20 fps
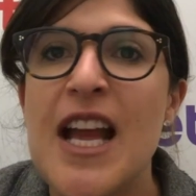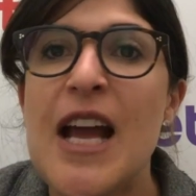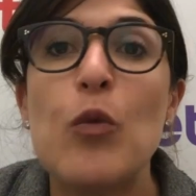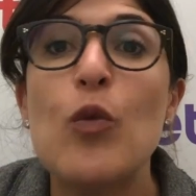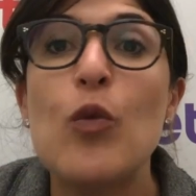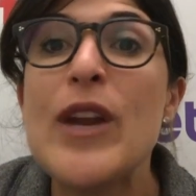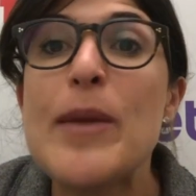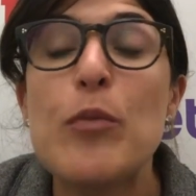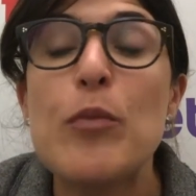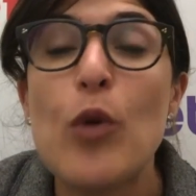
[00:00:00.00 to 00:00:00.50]

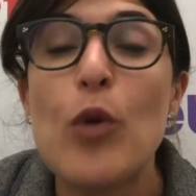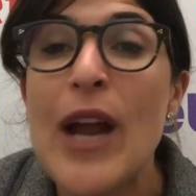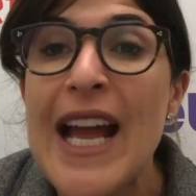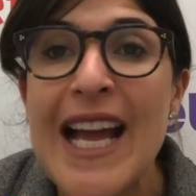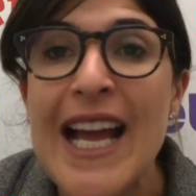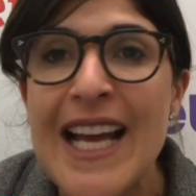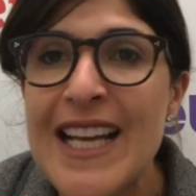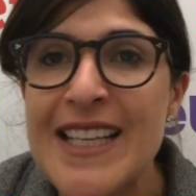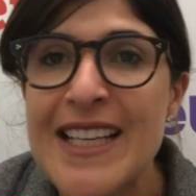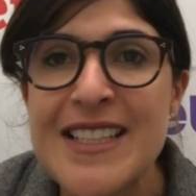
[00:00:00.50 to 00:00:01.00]

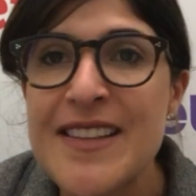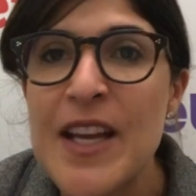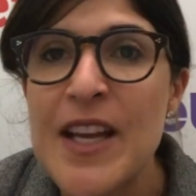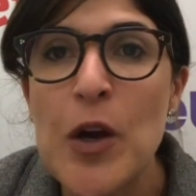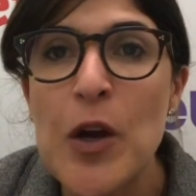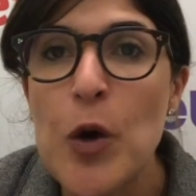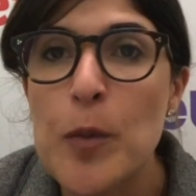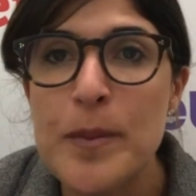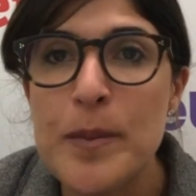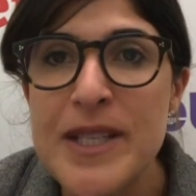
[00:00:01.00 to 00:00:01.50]
rebrand their
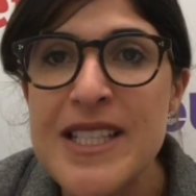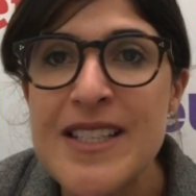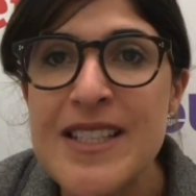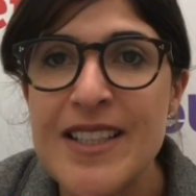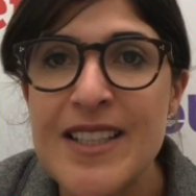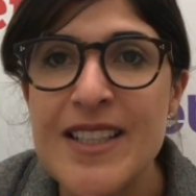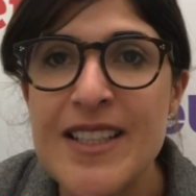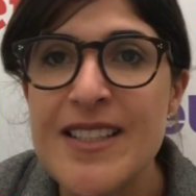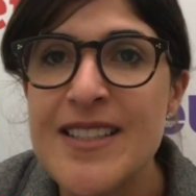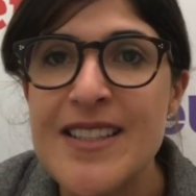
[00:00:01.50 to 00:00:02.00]
whole
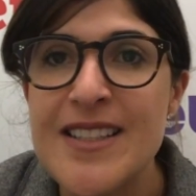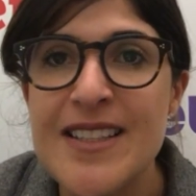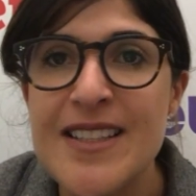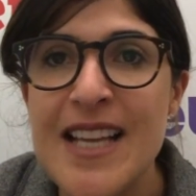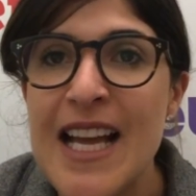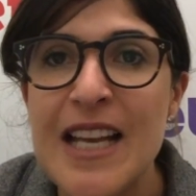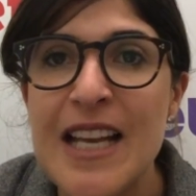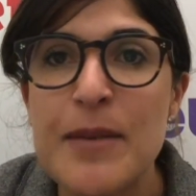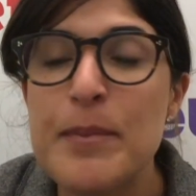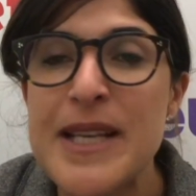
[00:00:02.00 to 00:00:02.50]
business
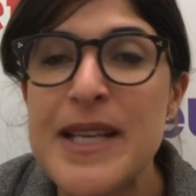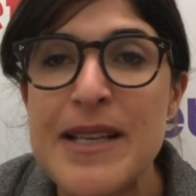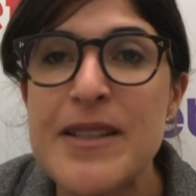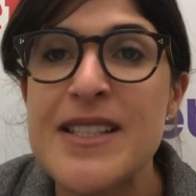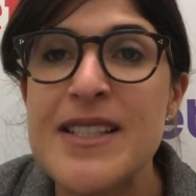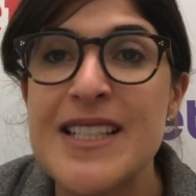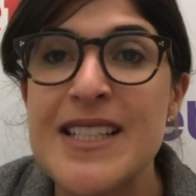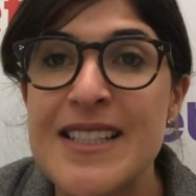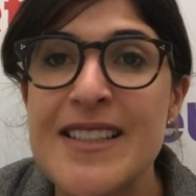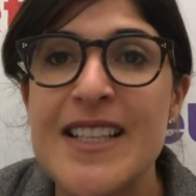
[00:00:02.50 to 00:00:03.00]
and be
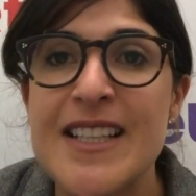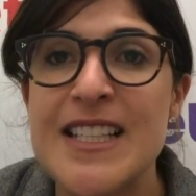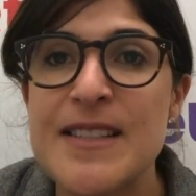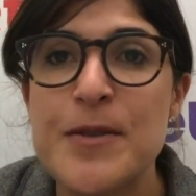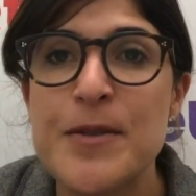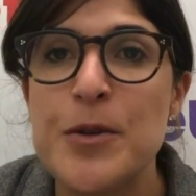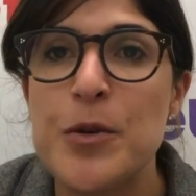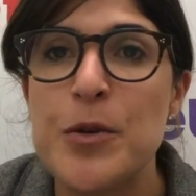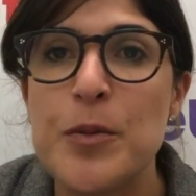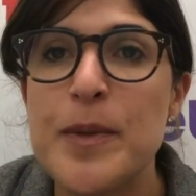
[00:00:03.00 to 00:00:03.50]

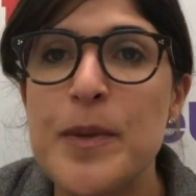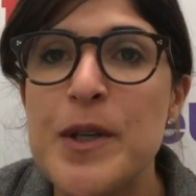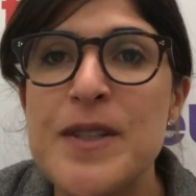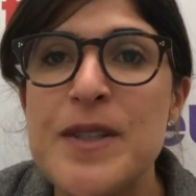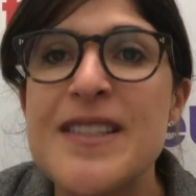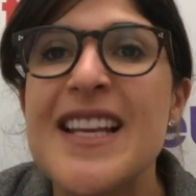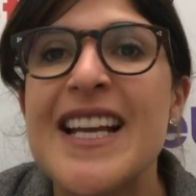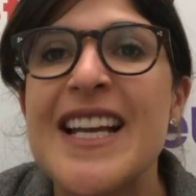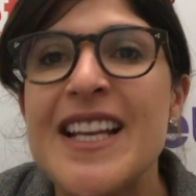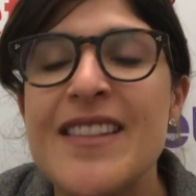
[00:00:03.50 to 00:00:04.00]
successful, because